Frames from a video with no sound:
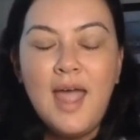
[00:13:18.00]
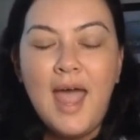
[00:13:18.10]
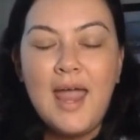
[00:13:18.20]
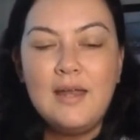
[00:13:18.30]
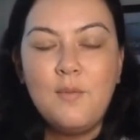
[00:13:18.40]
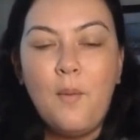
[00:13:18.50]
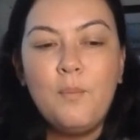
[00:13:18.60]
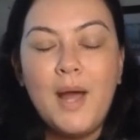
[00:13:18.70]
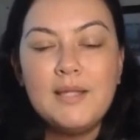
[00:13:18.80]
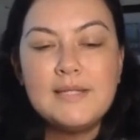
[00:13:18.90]
And
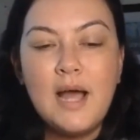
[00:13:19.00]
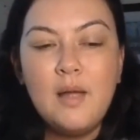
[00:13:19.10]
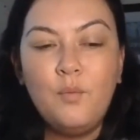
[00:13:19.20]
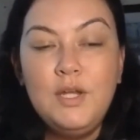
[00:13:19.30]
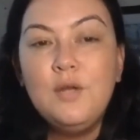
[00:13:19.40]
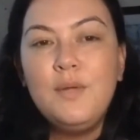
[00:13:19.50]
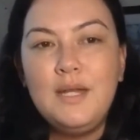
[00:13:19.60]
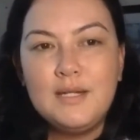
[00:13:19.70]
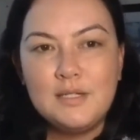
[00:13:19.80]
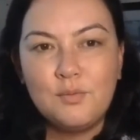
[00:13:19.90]
by the time we knew we
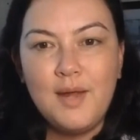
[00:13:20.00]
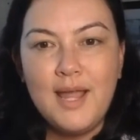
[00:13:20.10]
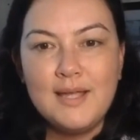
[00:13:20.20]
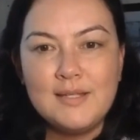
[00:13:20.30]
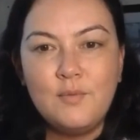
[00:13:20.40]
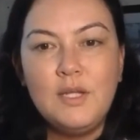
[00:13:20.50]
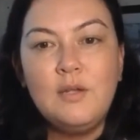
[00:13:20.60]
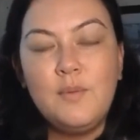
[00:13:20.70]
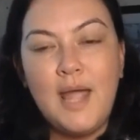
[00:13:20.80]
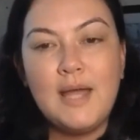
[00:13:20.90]
needed to raise and we
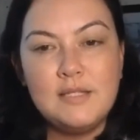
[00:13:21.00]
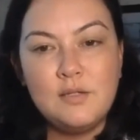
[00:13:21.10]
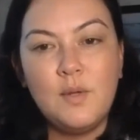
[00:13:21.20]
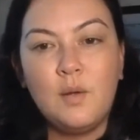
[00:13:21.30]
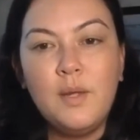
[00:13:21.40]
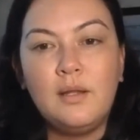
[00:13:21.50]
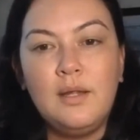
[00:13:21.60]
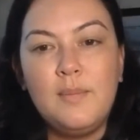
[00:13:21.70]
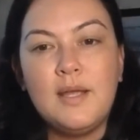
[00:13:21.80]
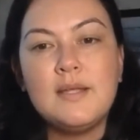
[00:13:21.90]
knew we had to do it
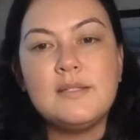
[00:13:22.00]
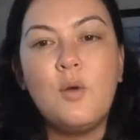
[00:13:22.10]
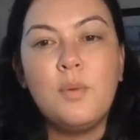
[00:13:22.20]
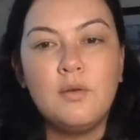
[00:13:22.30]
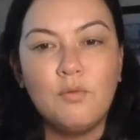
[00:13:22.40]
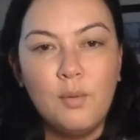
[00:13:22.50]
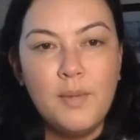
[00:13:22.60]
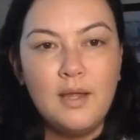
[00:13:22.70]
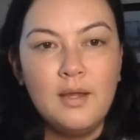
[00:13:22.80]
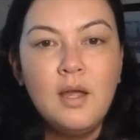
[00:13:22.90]
quickly because open
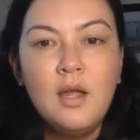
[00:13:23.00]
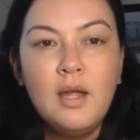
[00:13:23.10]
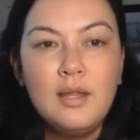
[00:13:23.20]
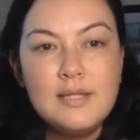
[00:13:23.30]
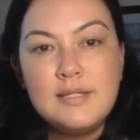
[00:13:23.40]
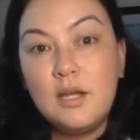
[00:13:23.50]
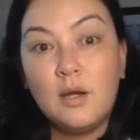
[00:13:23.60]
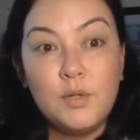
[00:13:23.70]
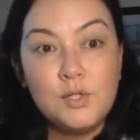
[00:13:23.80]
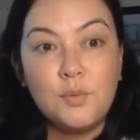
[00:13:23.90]
enrollment this
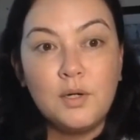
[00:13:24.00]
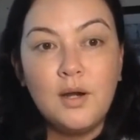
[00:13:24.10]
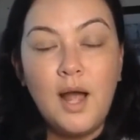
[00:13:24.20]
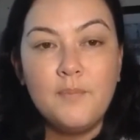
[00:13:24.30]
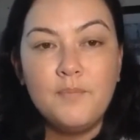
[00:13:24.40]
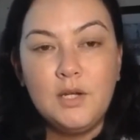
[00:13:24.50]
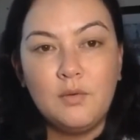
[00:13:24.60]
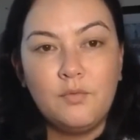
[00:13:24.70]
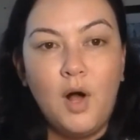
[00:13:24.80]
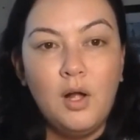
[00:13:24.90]
year, which were,
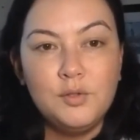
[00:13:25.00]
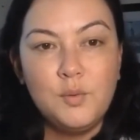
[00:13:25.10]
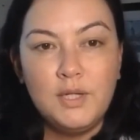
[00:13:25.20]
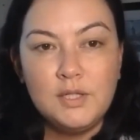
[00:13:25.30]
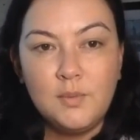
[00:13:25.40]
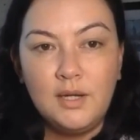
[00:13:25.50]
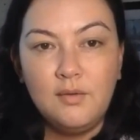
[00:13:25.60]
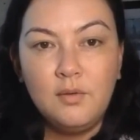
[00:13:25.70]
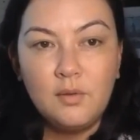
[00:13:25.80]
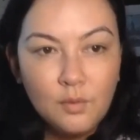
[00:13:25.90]
fall
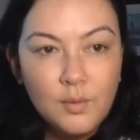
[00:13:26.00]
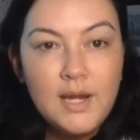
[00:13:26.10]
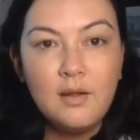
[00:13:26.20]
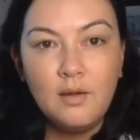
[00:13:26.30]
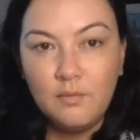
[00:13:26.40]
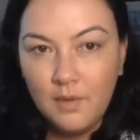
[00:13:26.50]
2023,